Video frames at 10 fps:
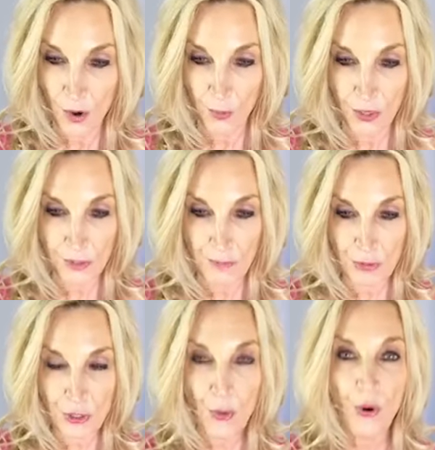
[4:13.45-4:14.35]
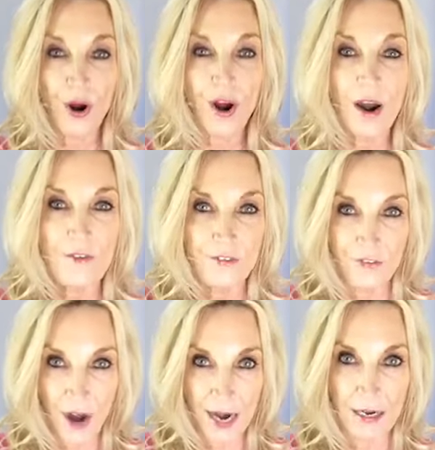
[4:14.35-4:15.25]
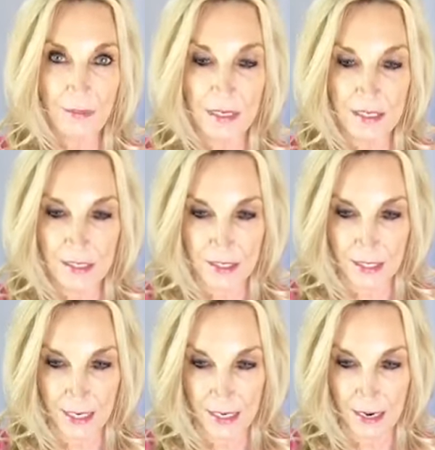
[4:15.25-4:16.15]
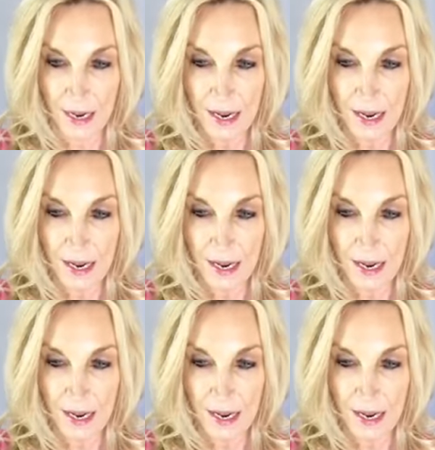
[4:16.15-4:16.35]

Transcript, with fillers: with pure vitamin C.